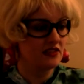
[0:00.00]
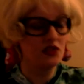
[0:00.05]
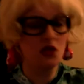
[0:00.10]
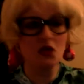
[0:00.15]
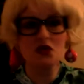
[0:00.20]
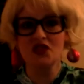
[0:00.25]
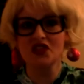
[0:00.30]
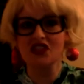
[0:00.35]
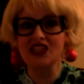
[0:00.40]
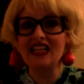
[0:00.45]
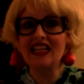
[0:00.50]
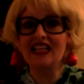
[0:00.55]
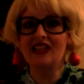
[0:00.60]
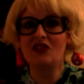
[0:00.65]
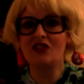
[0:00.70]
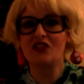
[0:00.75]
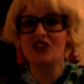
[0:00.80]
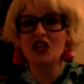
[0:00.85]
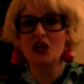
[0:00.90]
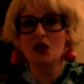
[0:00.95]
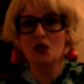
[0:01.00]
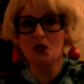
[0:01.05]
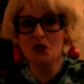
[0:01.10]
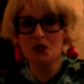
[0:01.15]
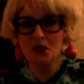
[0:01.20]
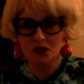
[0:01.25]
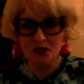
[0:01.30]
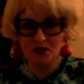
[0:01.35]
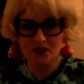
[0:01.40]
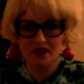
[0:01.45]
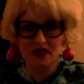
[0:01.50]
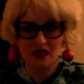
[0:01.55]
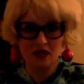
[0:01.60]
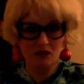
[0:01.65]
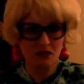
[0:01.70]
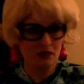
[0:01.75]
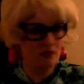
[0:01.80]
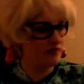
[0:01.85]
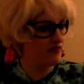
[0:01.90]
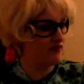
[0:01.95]
not so keen on you,
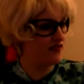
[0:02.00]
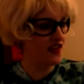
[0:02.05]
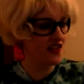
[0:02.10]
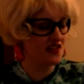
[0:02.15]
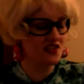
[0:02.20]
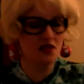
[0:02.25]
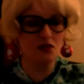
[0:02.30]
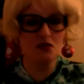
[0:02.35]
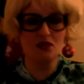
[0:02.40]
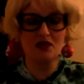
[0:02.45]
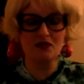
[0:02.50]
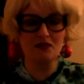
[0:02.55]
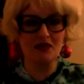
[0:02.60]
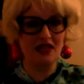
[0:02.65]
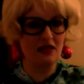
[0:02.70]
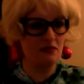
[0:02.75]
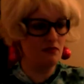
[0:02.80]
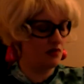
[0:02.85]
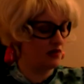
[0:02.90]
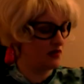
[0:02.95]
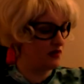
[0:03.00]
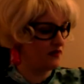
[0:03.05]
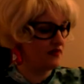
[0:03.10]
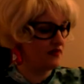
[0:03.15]
prefers you to me, but,